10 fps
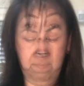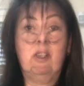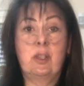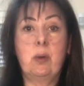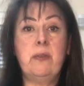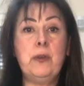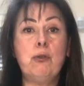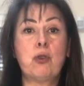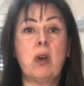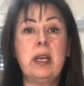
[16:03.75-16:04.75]
So if you
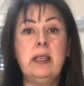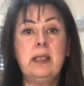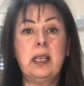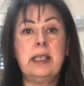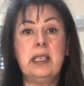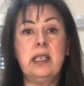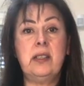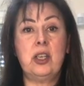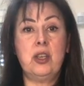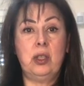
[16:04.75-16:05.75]
try these
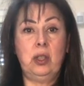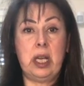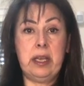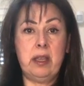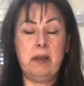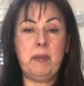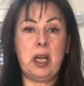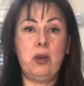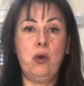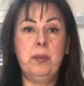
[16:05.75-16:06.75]
ideas and you like them,
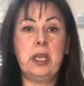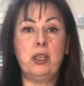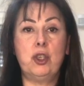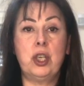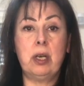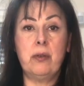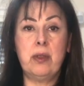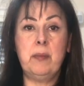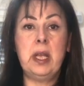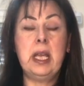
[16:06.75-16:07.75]
I hope that you share
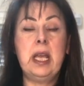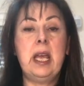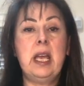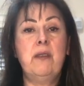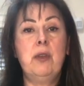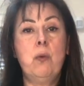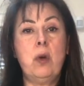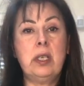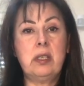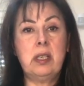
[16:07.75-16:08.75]
them. And if you
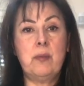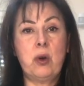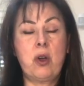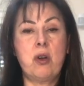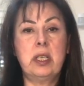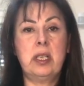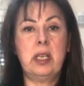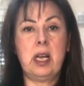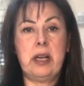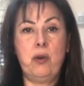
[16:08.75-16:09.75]
want to see more
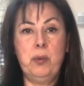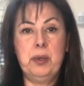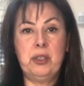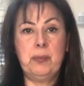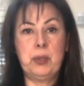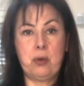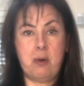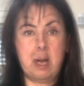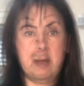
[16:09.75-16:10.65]
content, I hope you subscribe.